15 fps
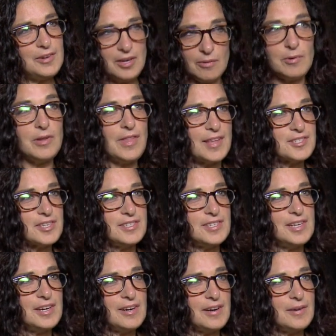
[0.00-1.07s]
Good. Well, that's good to
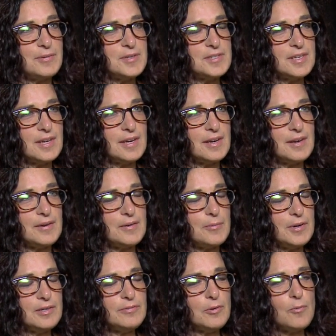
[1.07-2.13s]
hear. Yeah. It was uh,
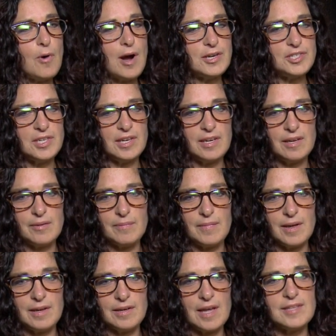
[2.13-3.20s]
wonderful watching him
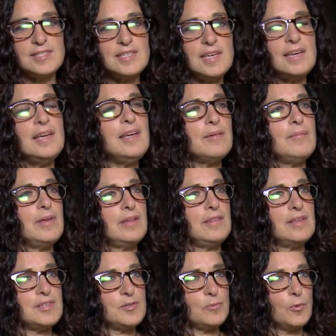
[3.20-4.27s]
and, and seeing him in
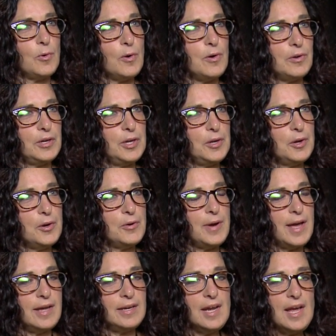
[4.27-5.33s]
this role, mm-hmm. you know.
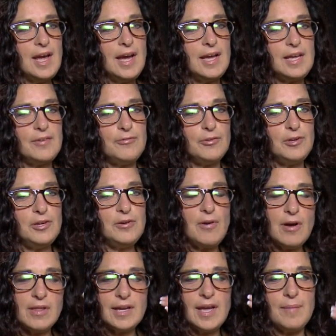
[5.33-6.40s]
And for you,
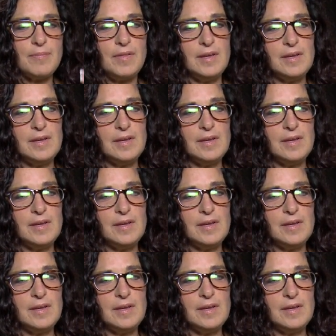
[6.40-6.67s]
all I kept